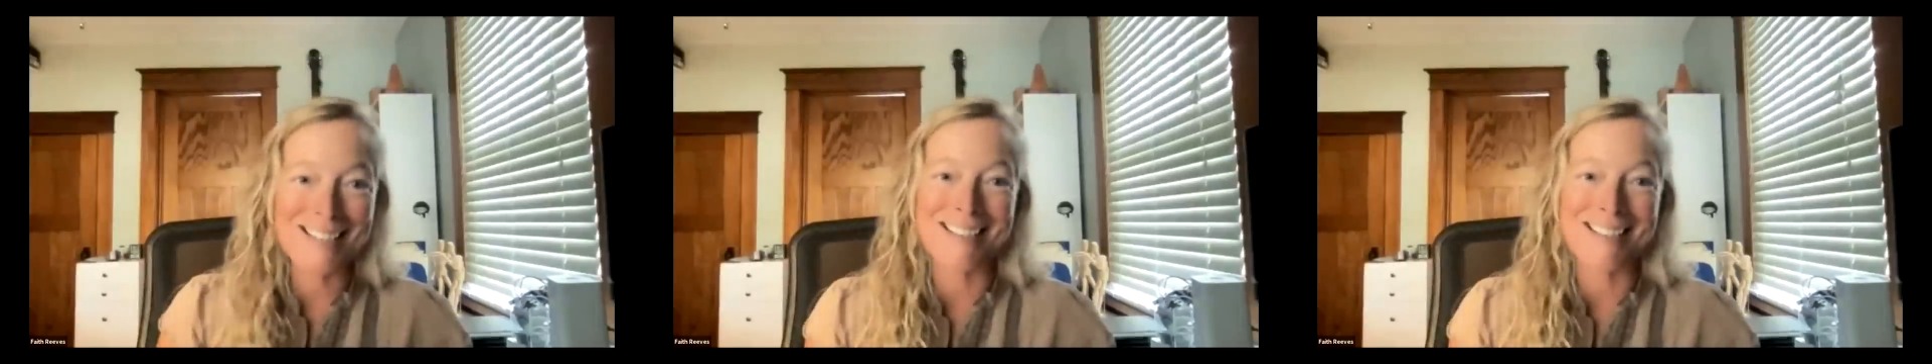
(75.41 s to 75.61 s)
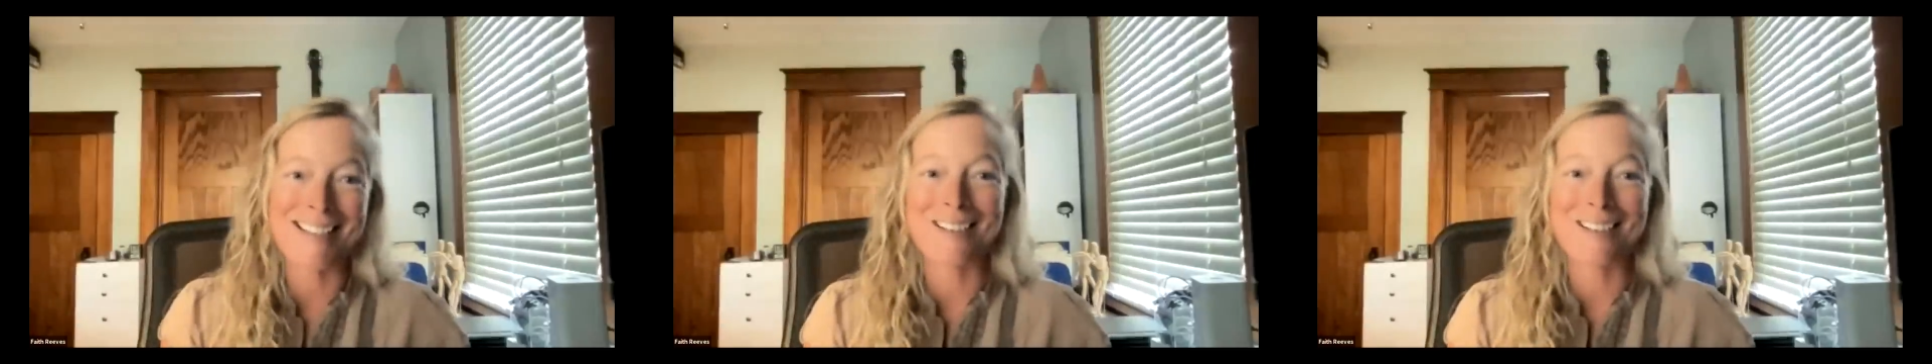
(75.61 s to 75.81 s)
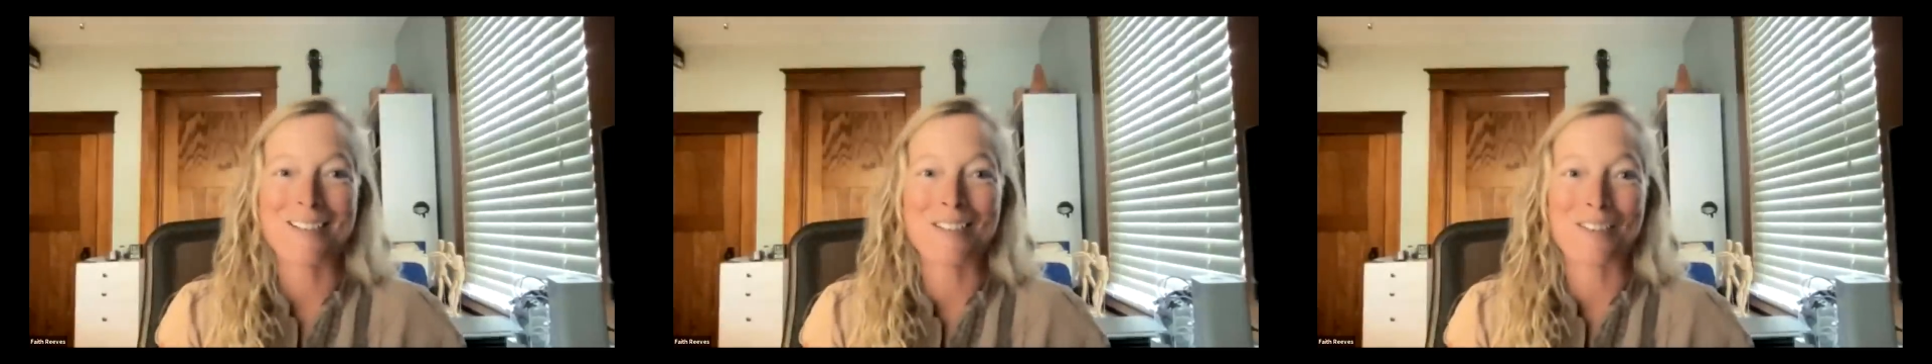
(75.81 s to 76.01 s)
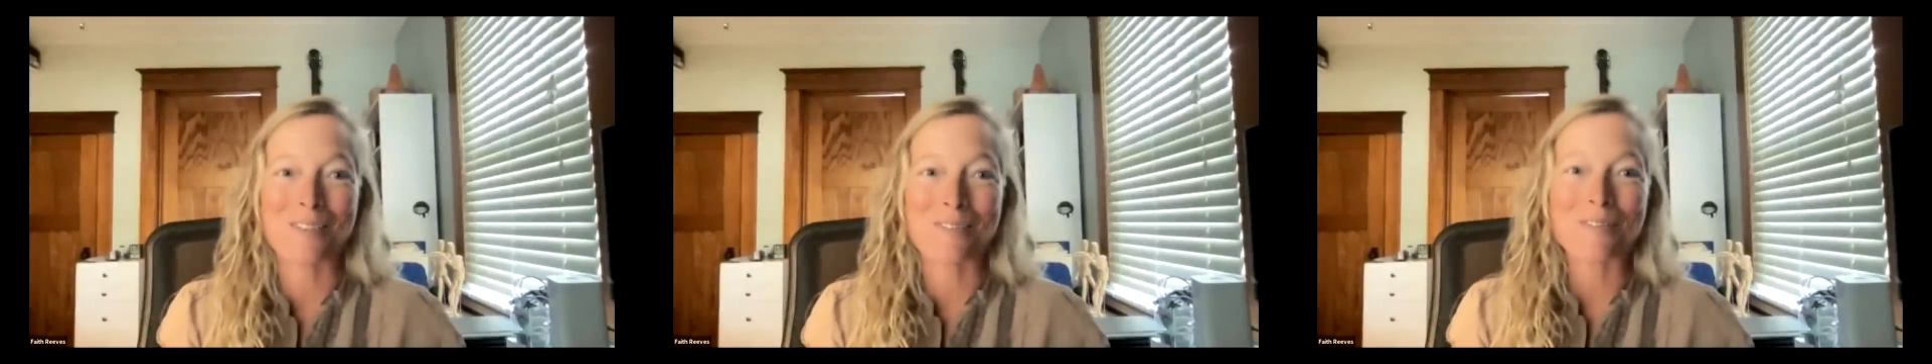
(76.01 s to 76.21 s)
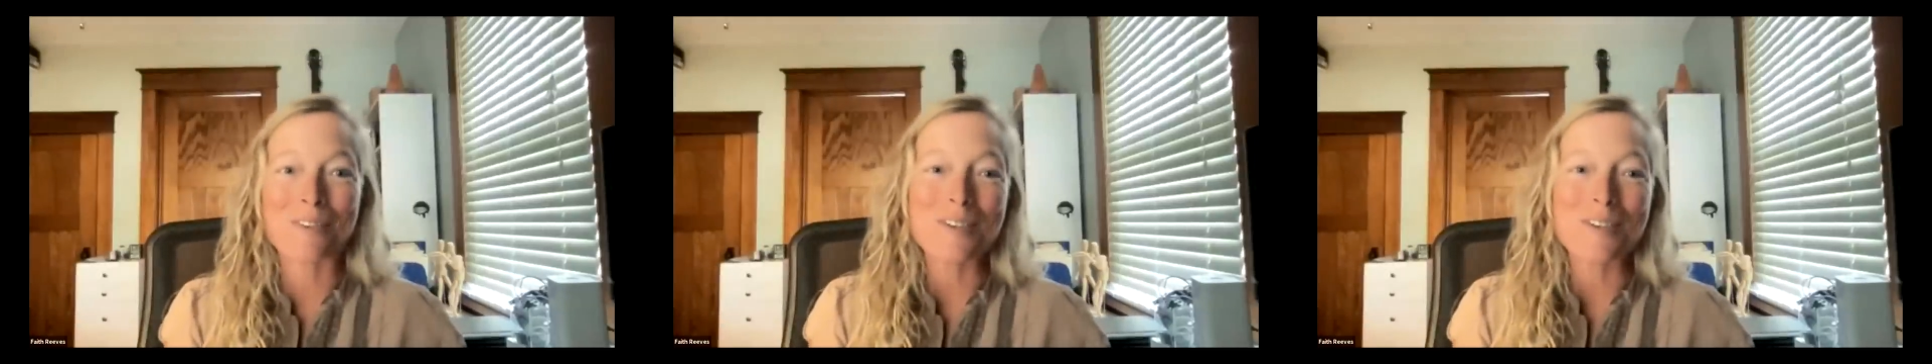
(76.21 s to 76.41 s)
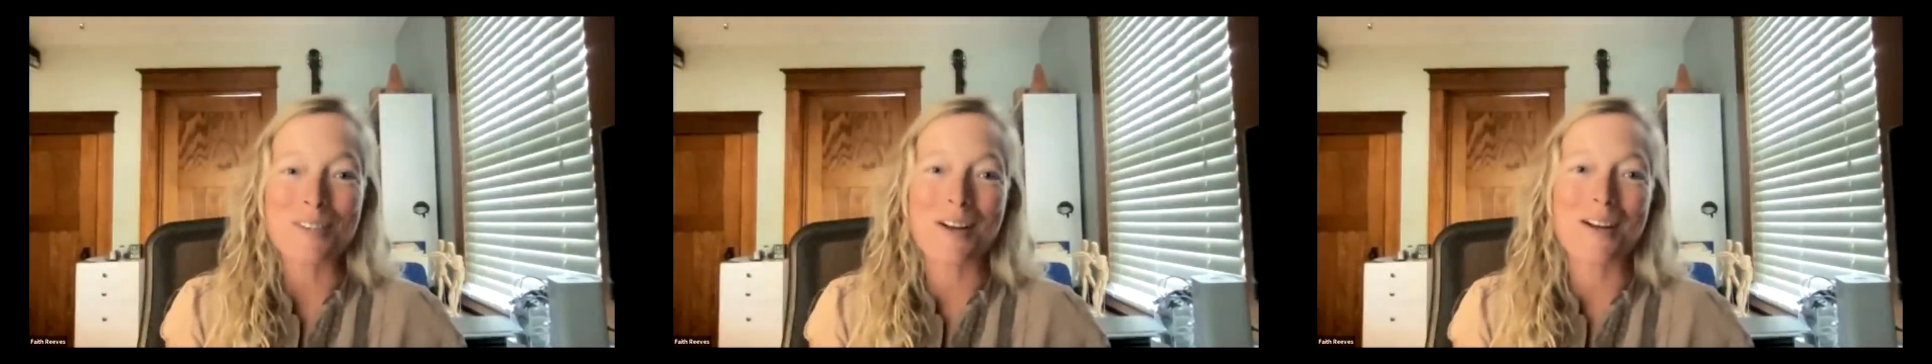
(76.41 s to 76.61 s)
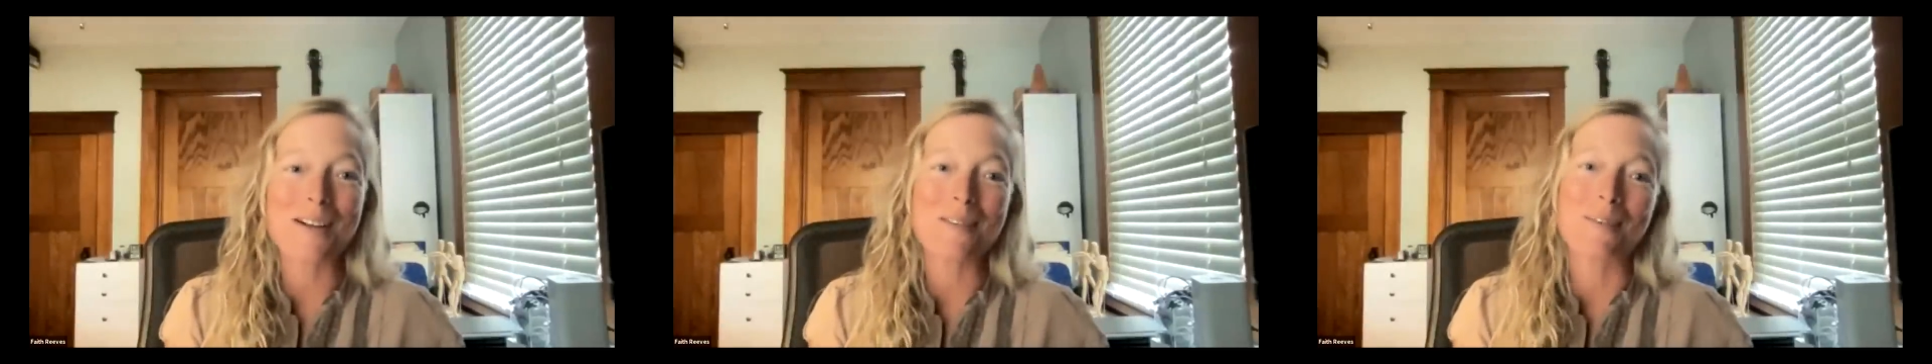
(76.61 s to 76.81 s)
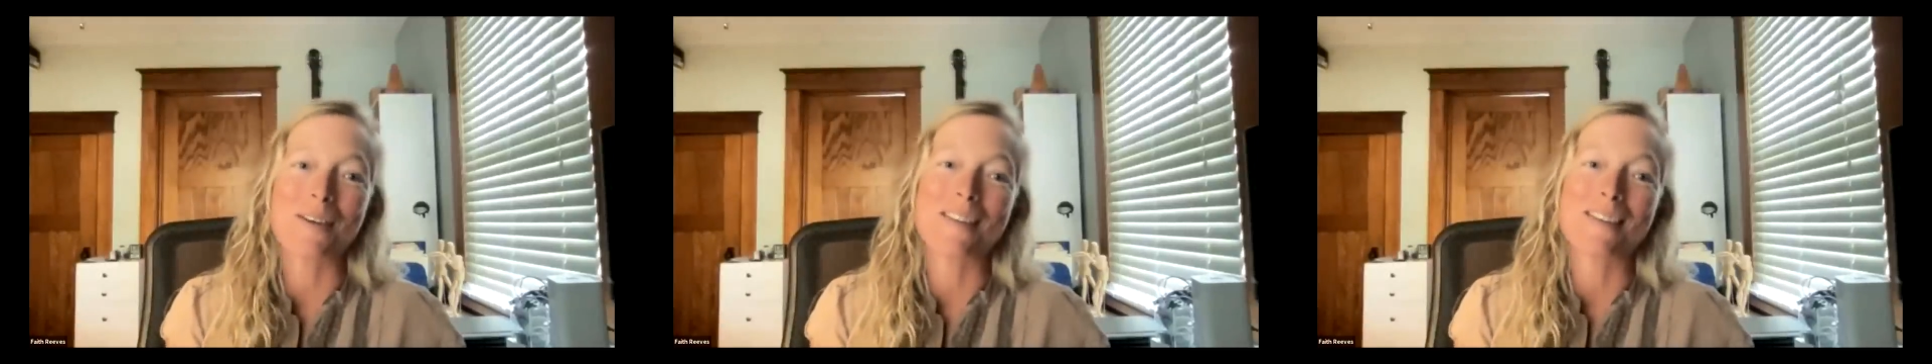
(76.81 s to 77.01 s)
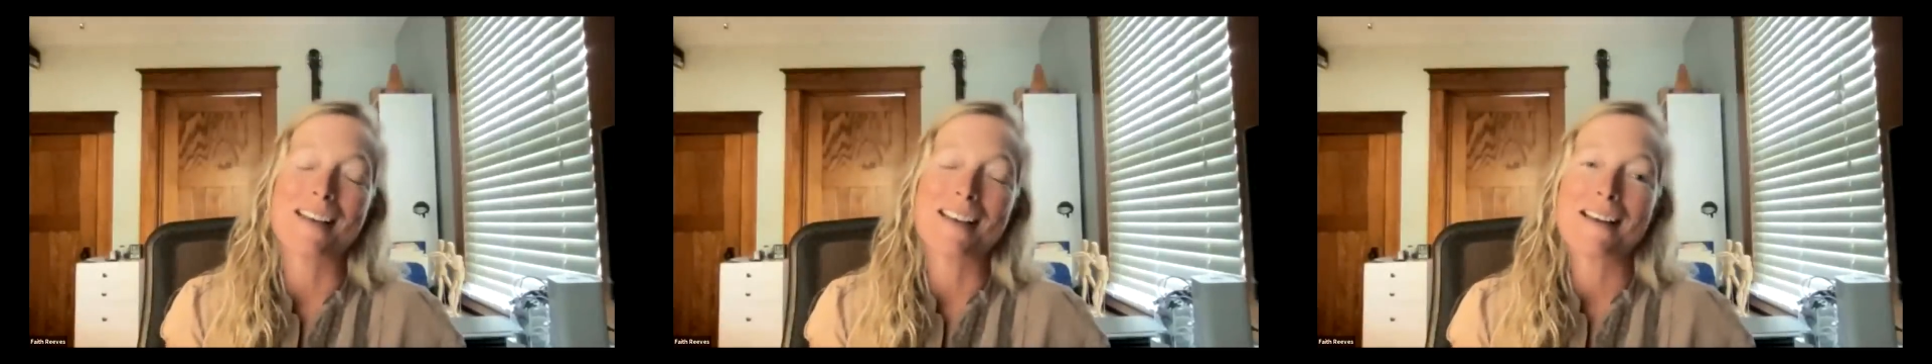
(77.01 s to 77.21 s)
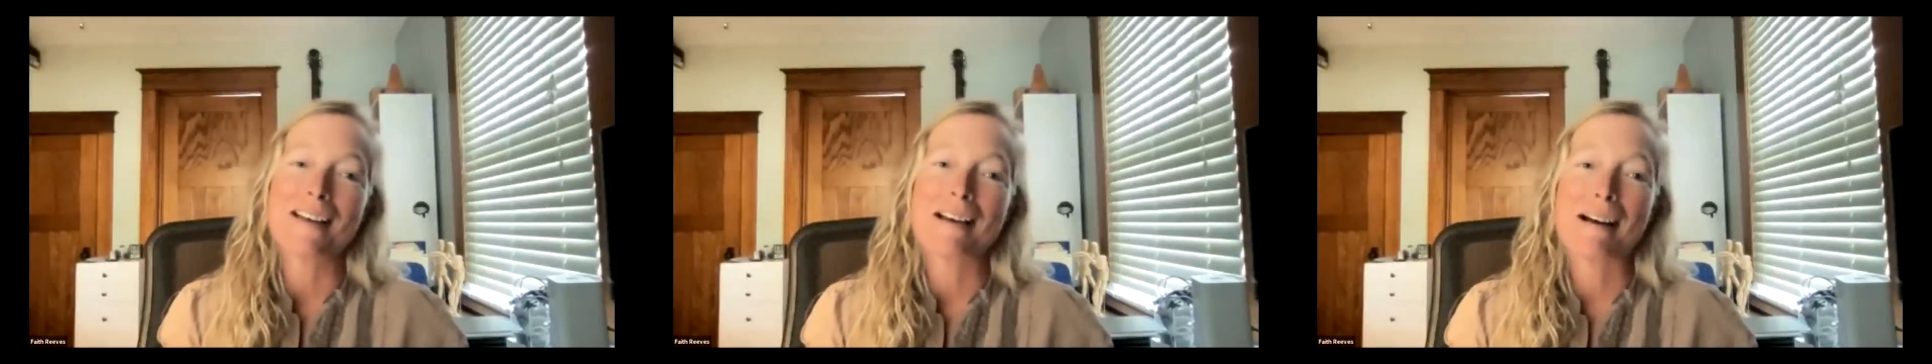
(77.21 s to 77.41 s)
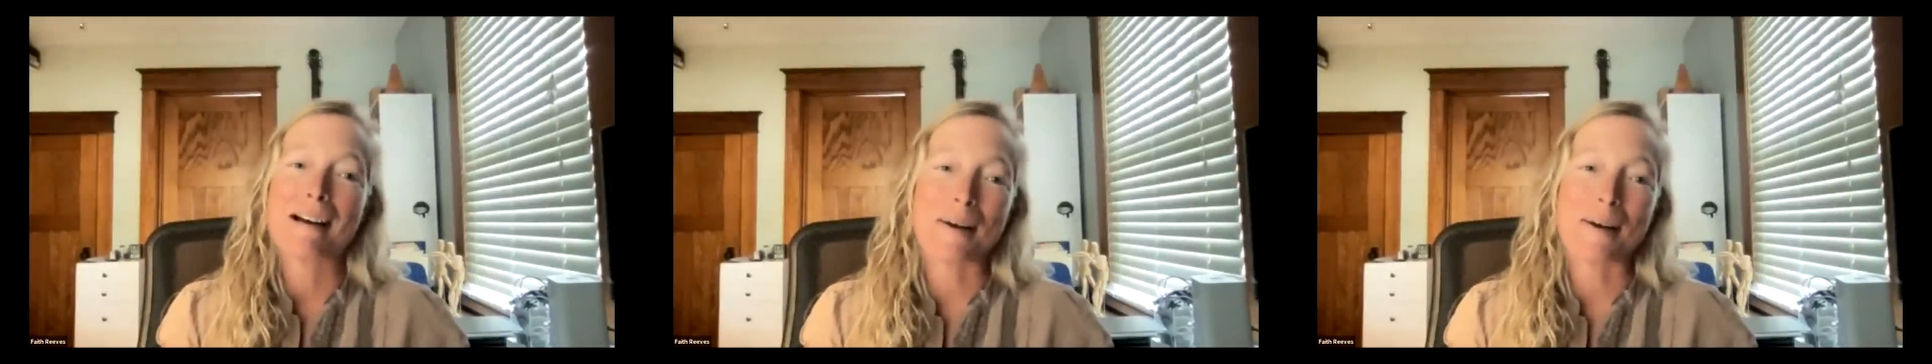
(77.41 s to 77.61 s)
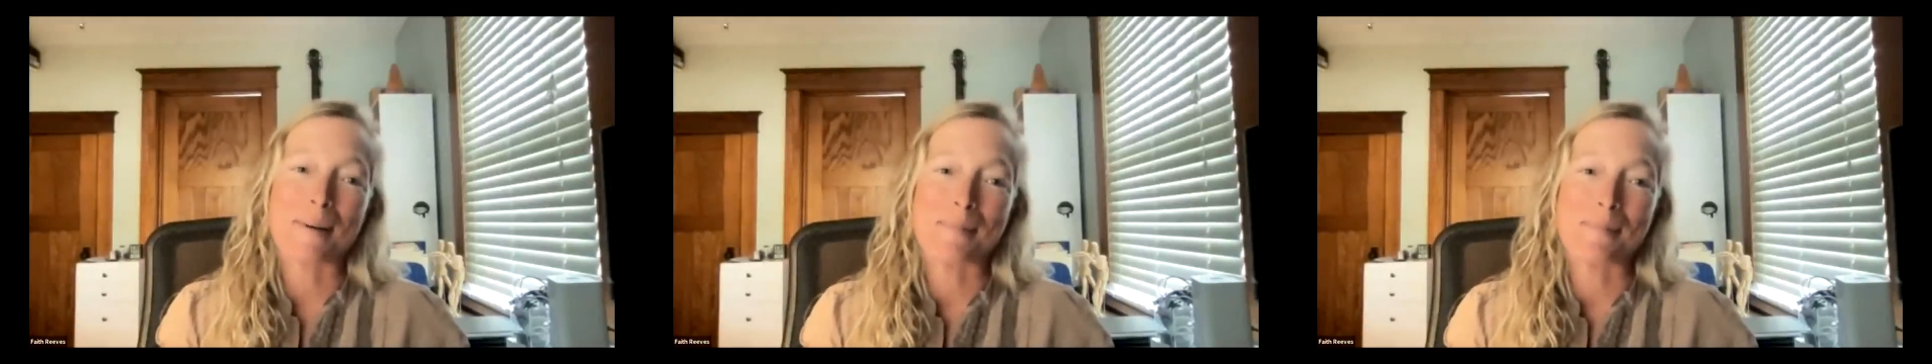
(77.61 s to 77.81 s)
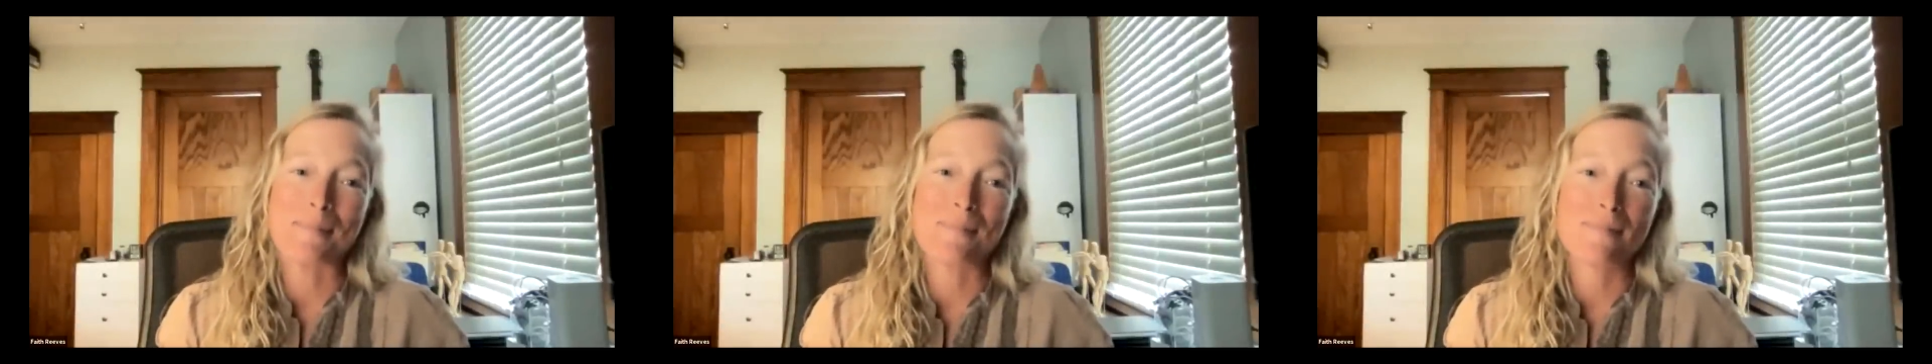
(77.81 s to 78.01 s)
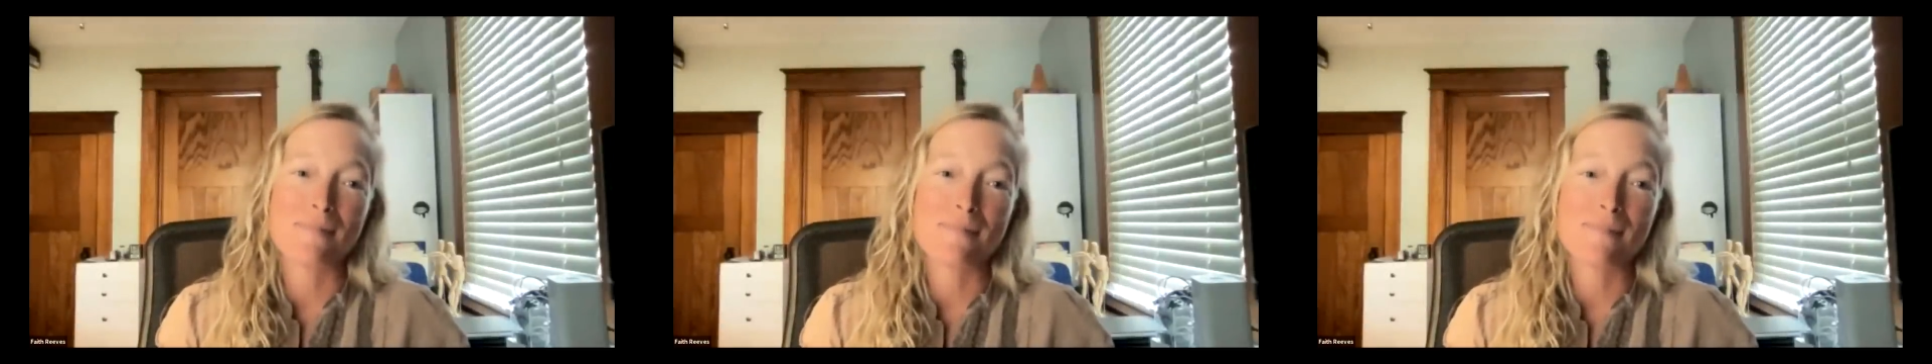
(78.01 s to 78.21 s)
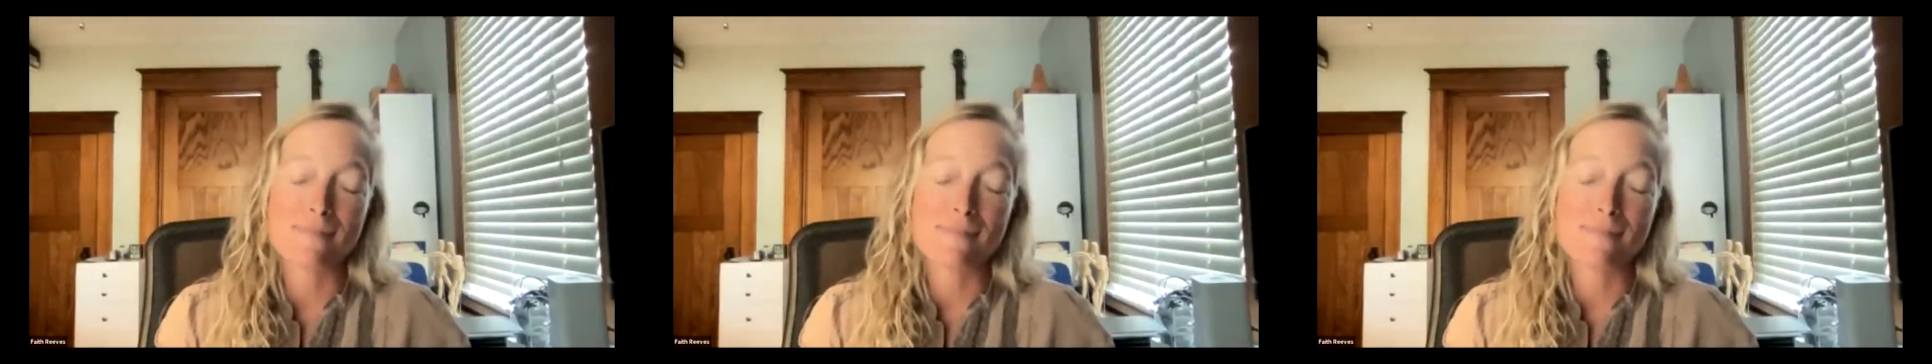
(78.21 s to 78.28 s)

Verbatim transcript: since I heard your first talk with um,